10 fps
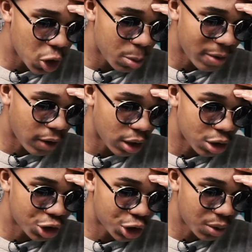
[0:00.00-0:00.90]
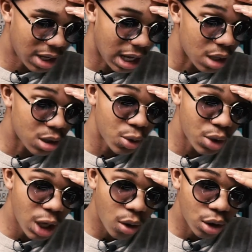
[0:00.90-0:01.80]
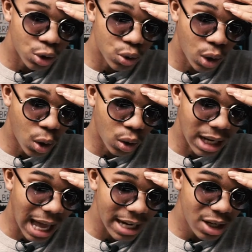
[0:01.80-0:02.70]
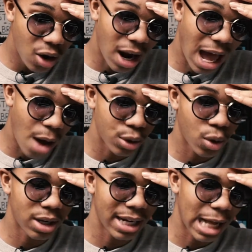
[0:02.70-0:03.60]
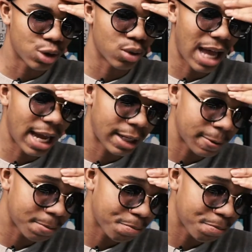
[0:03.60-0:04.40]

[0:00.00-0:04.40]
do you prefer to shoot in? Studio controlled lighting or outdoor natural lighting?